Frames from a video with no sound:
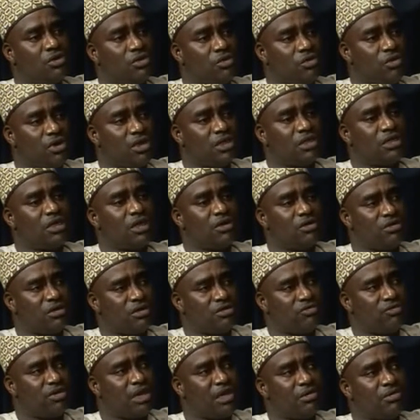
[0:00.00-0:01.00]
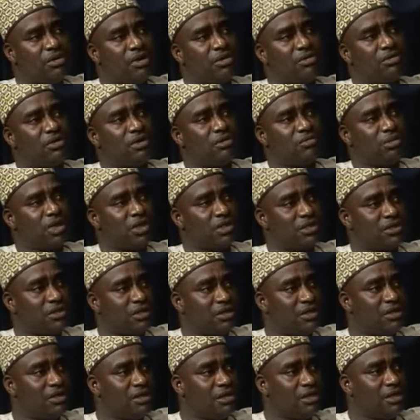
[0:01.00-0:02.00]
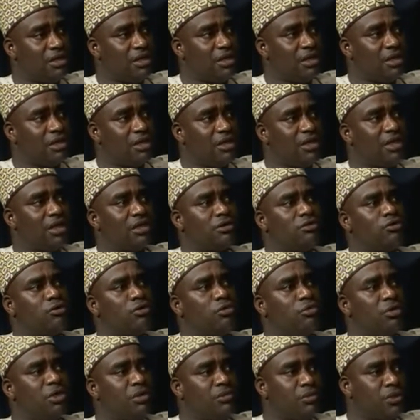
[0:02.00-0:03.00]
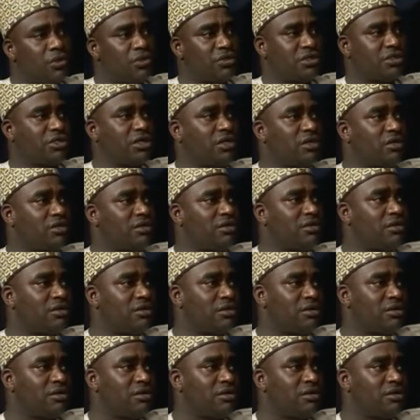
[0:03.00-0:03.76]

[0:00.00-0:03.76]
1,500 personnel that will be posted